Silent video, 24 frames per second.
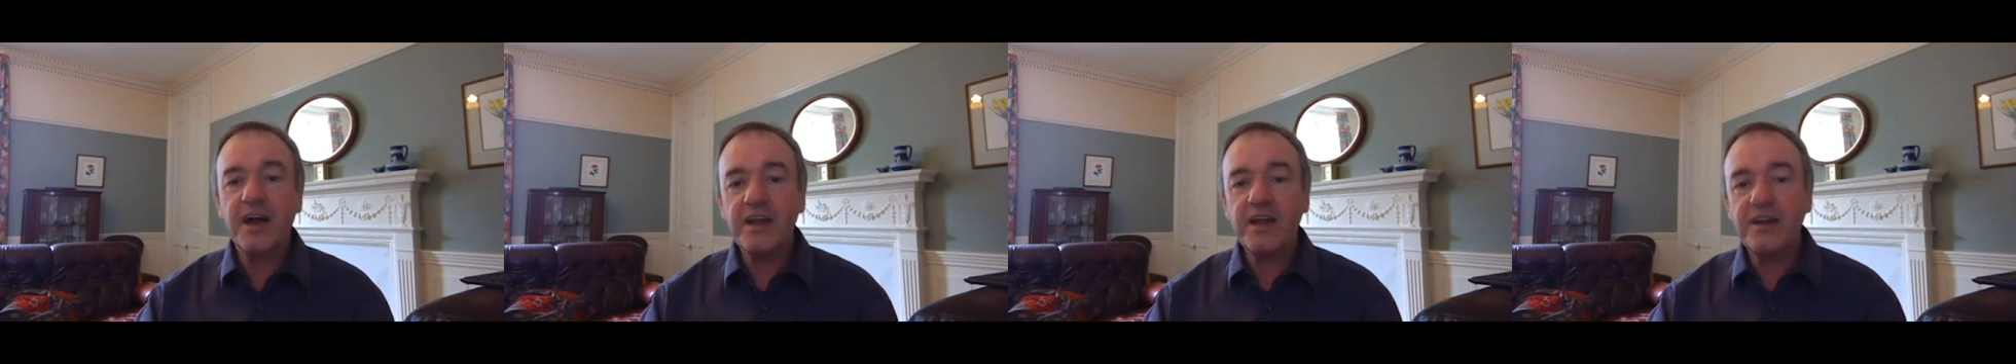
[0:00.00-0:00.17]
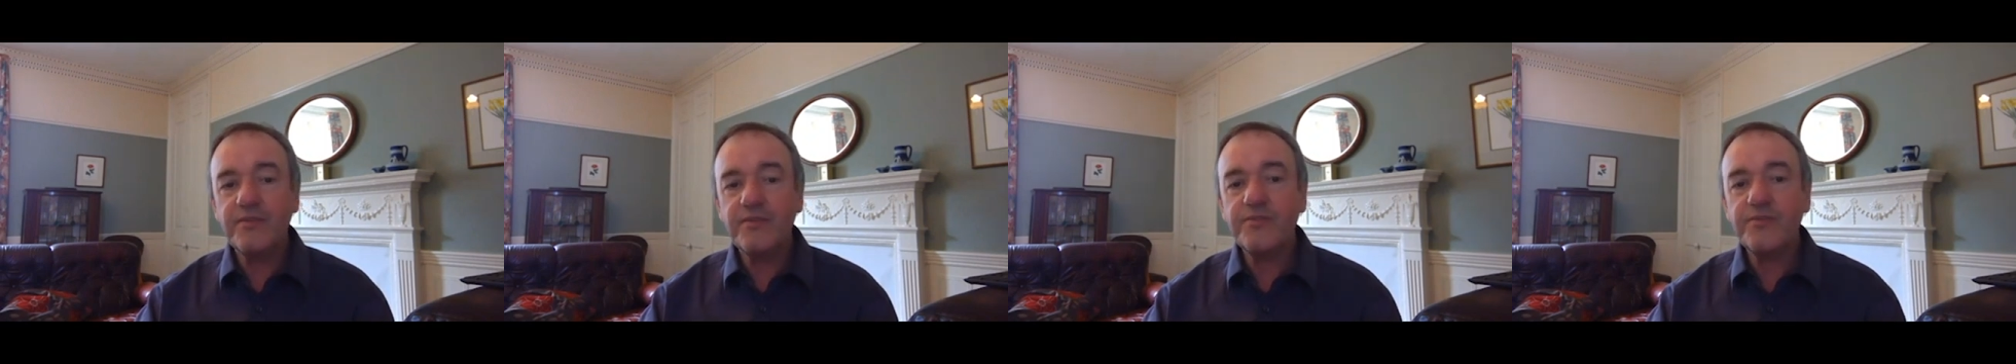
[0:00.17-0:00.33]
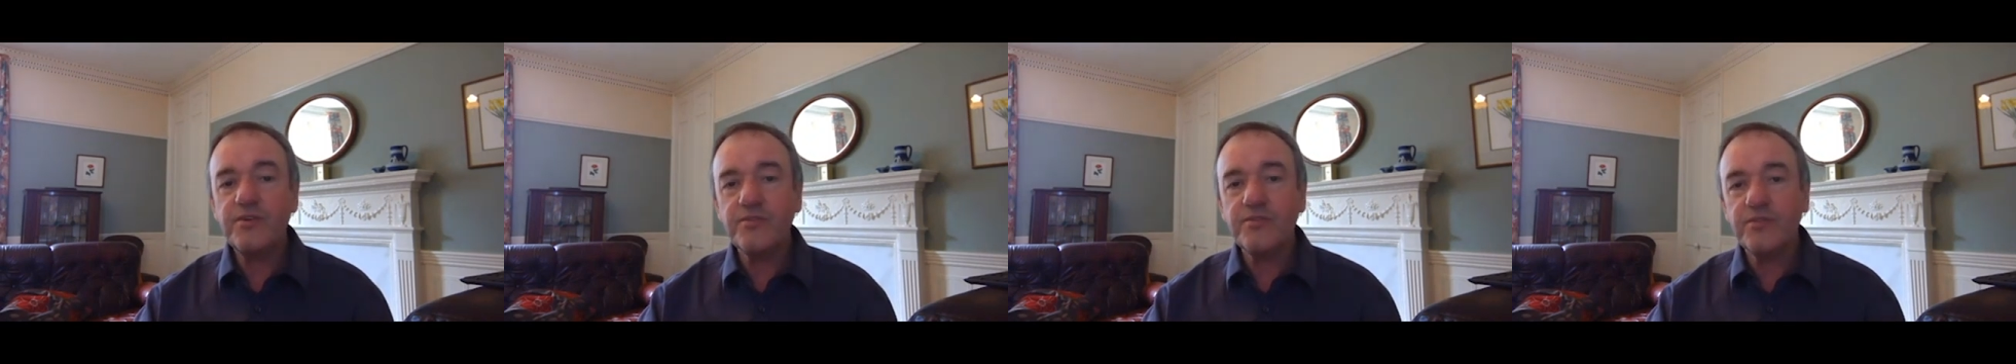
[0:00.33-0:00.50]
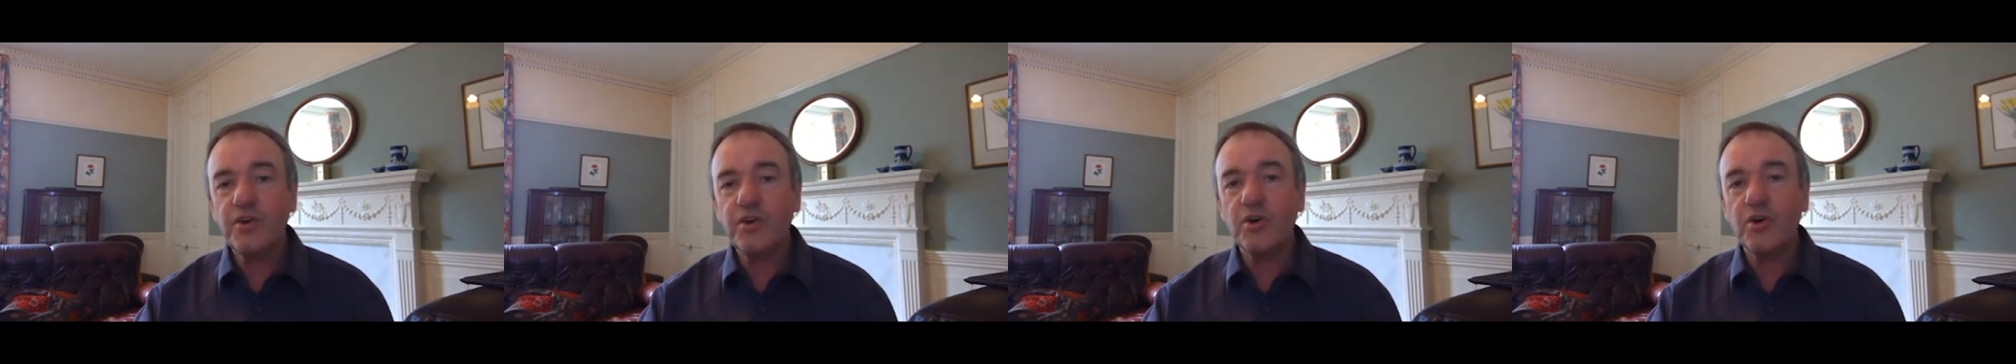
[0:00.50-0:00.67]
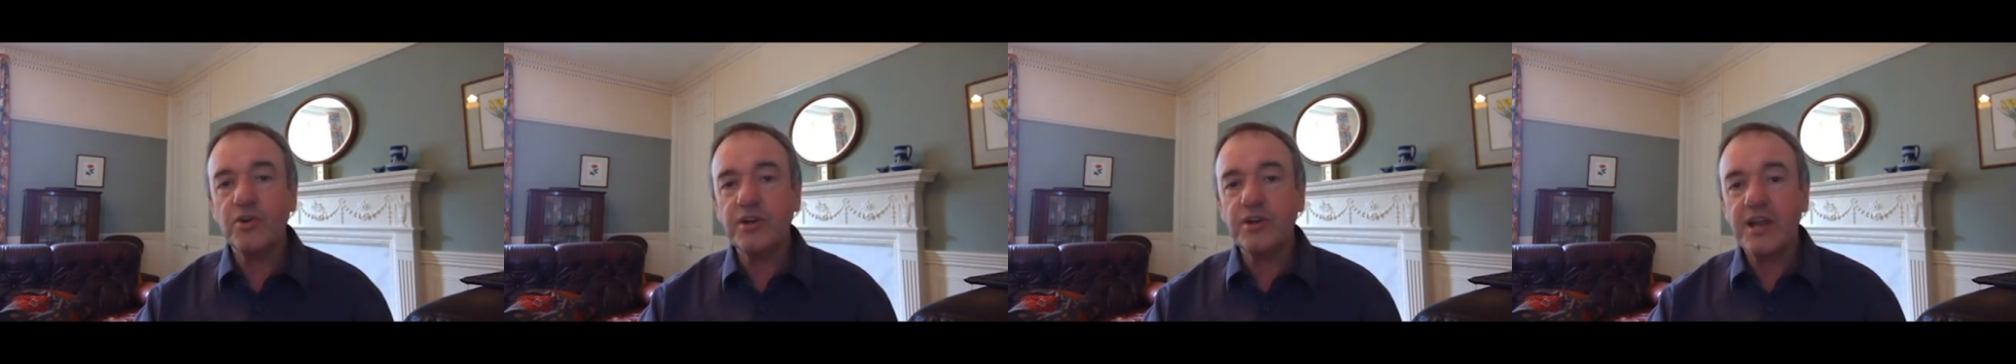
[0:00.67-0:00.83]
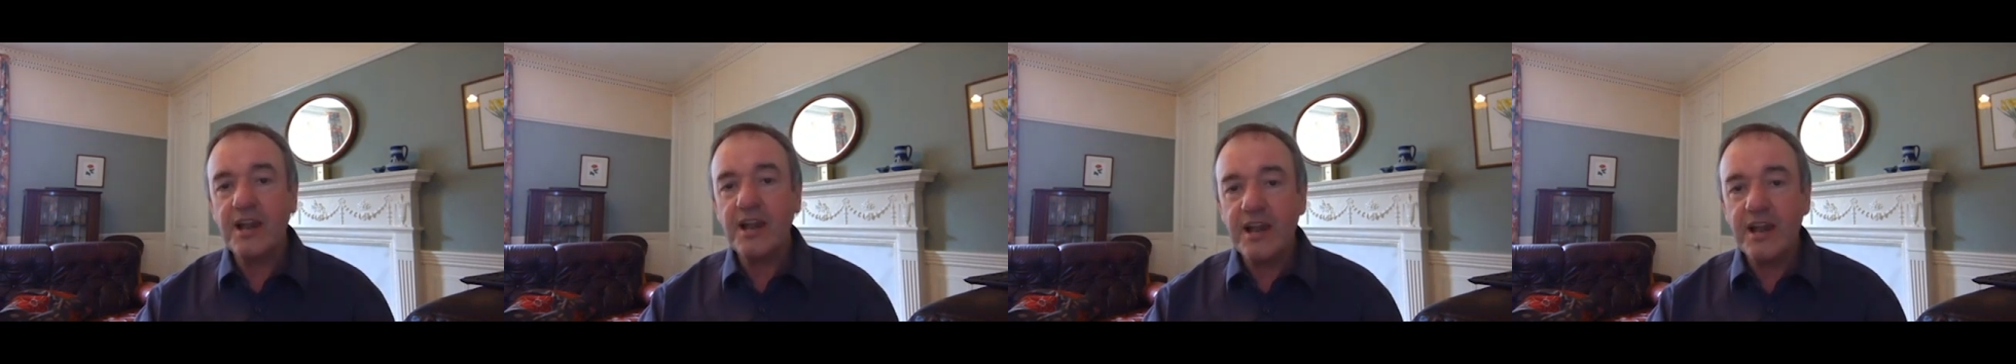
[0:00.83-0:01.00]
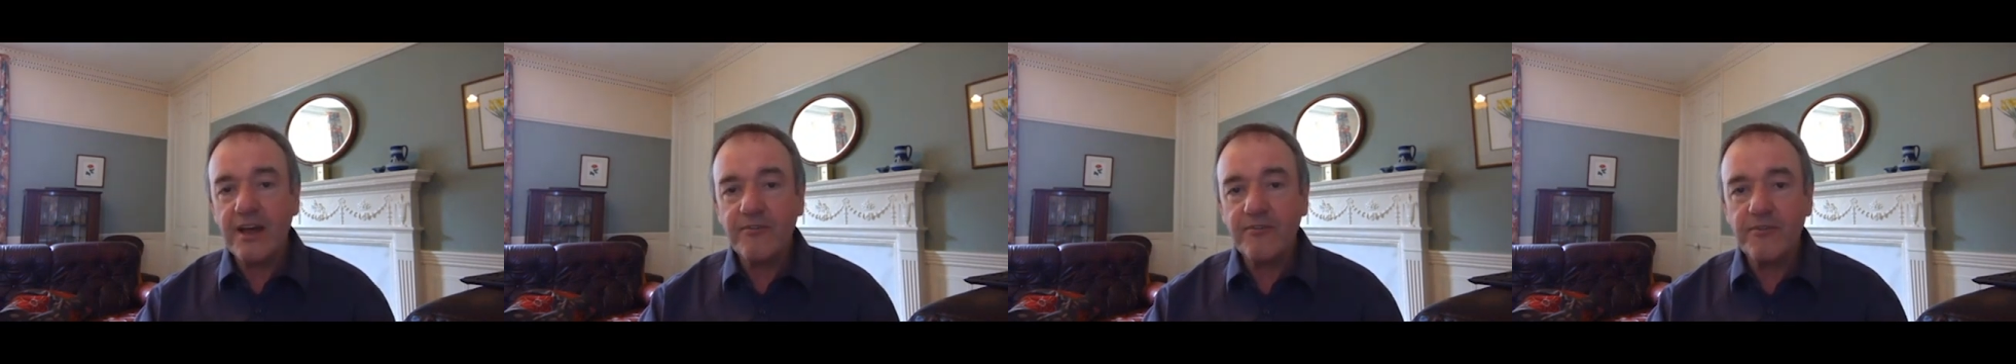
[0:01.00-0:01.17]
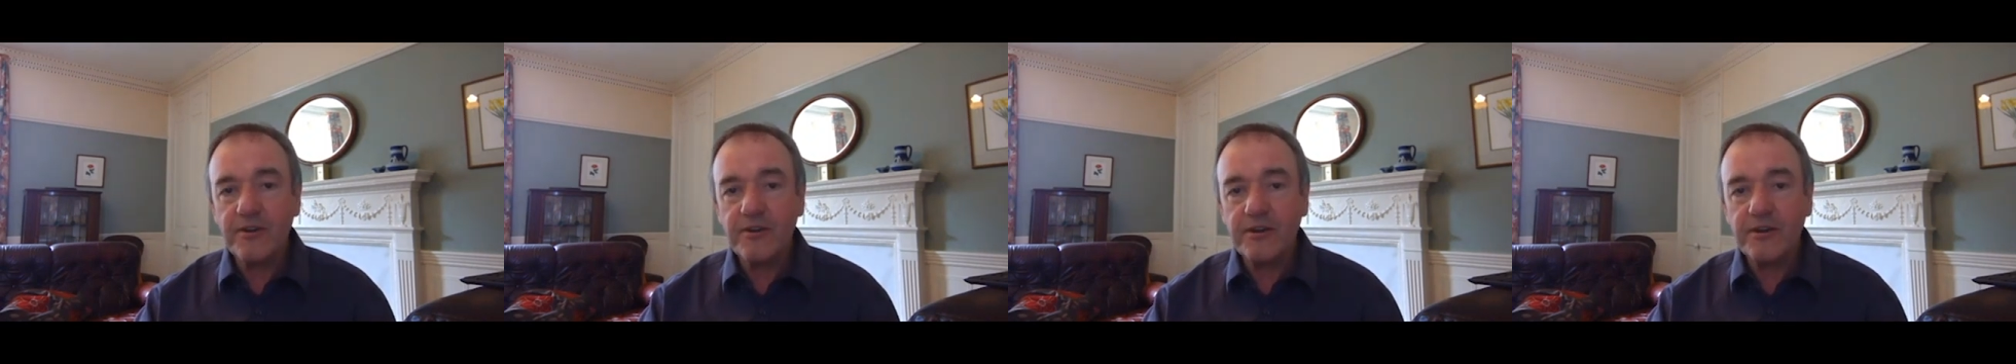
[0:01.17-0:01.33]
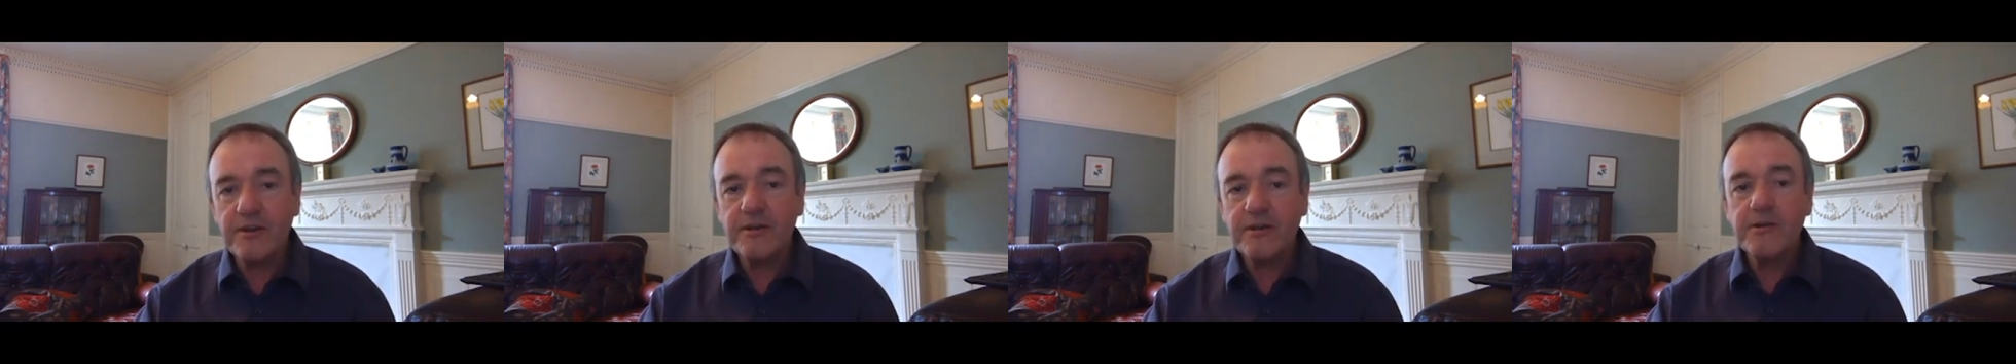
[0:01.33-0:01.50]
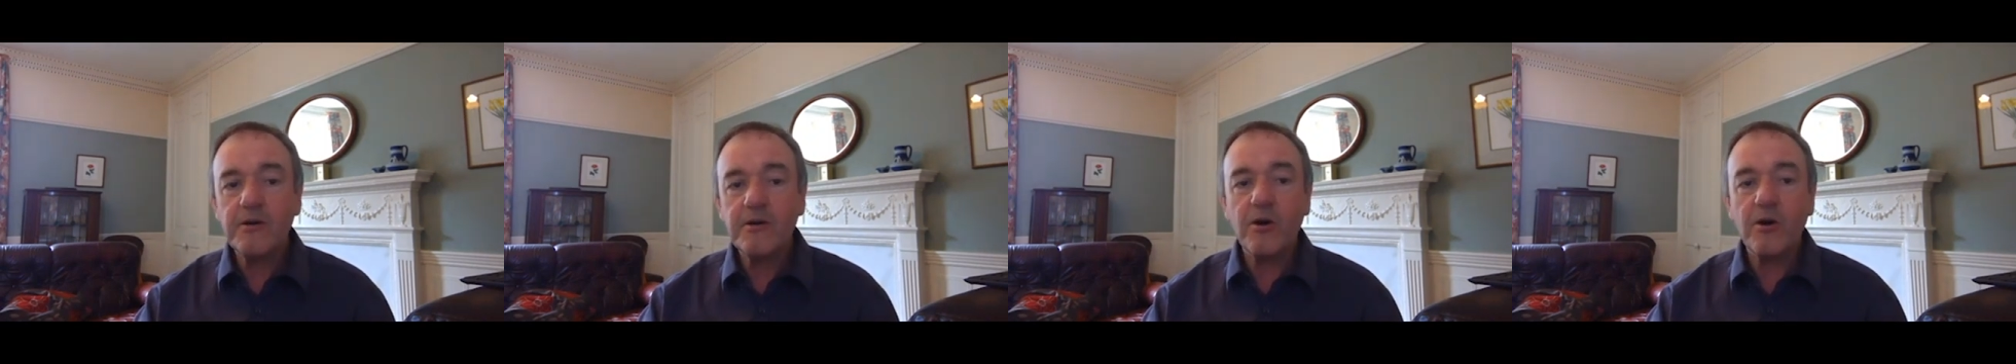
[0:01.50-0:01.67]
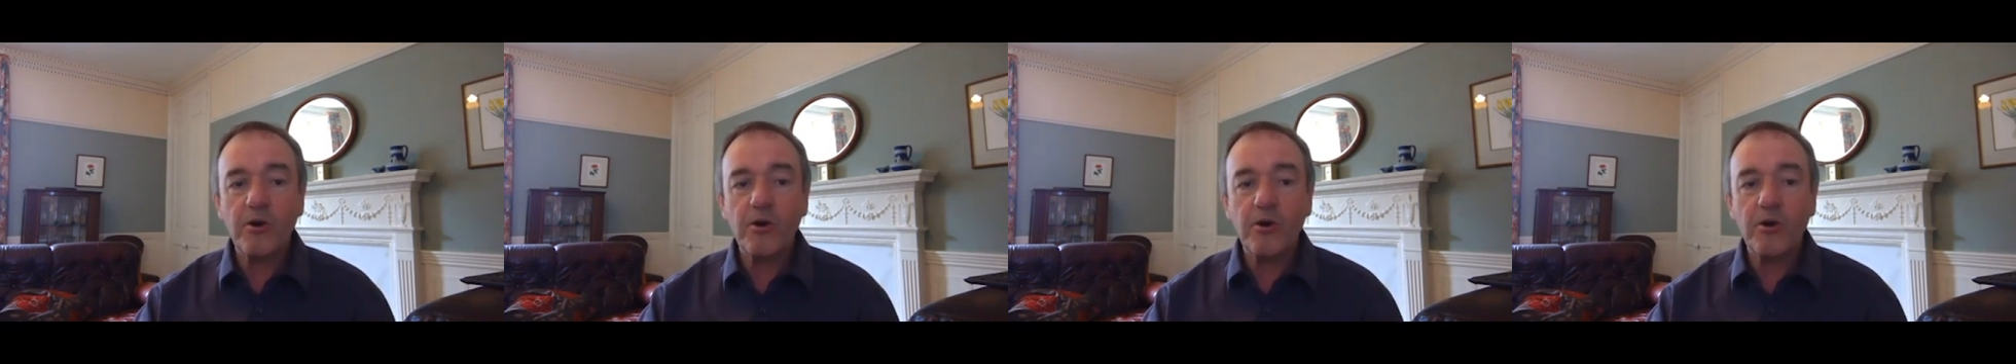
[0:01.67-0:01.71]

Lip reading: And if you've got 11